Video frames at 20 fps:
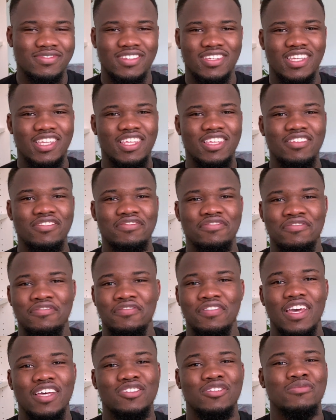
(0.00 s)
if
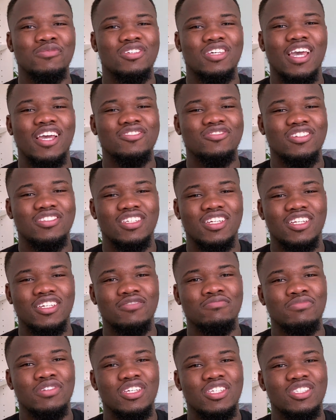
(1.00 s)
that's something you're interested
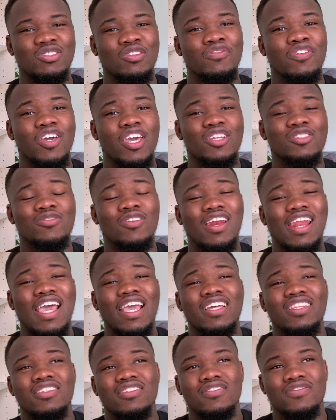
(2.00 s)
in, please don't forget to
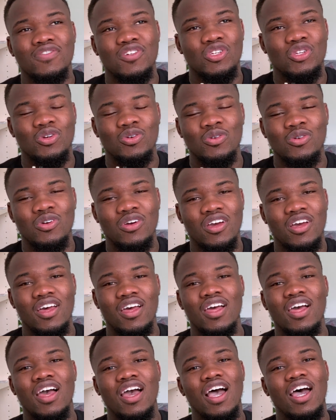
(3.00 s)
like this video
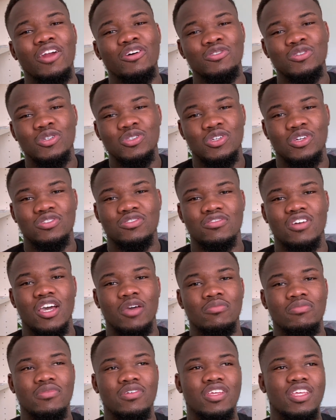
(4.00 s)
and also
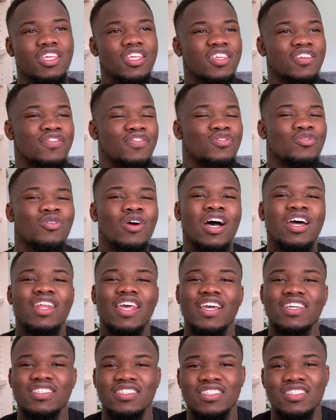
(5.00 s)
subscribe. If you are an
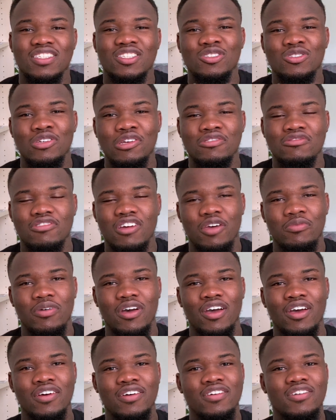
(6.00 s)
existing
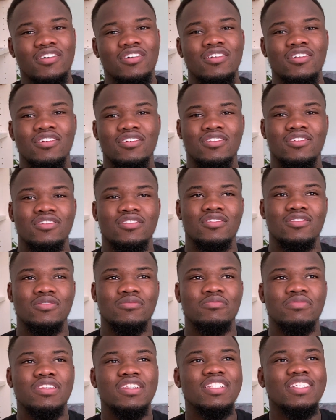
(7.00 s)
subscriber,
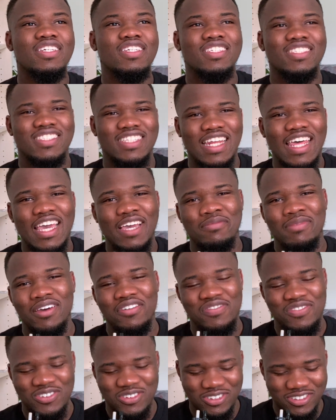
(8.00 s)
please like my
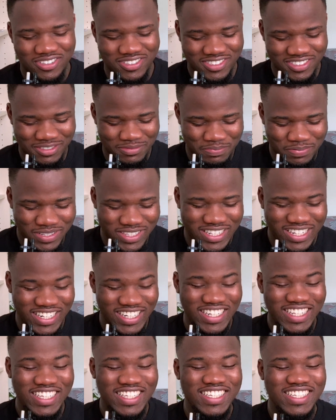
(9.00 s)
videos.
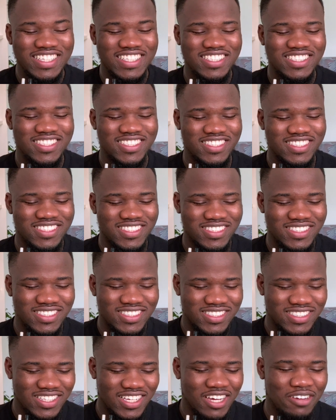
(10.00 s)
Please,
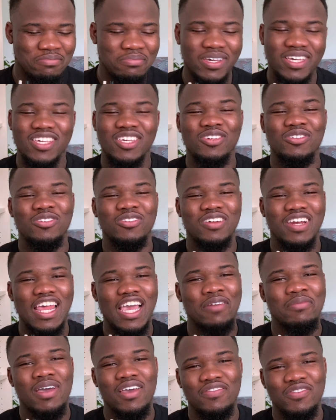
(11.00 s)
I'm begging you,
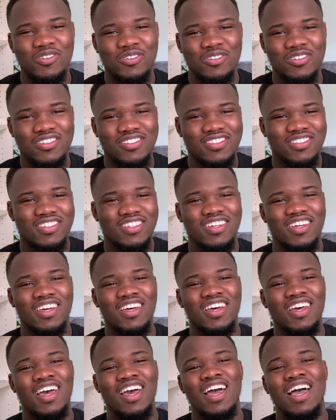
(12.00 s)
like my videos,
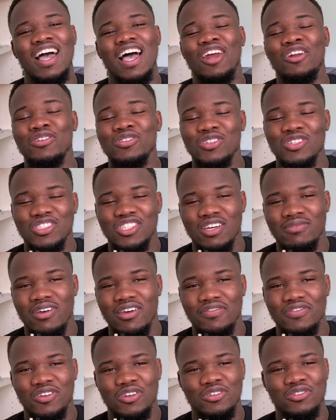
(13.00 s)
and also share my
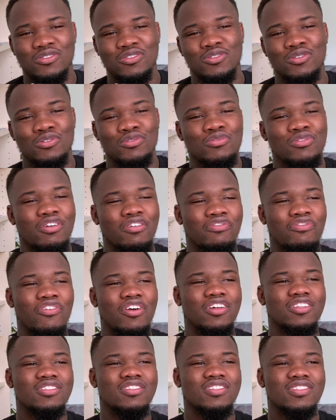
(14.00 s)
videos to your
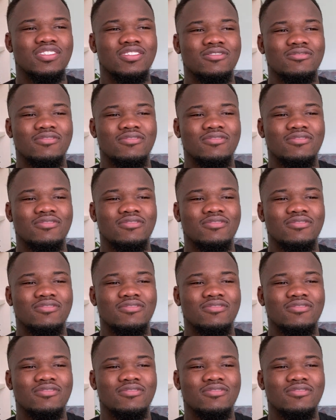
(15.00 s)
friends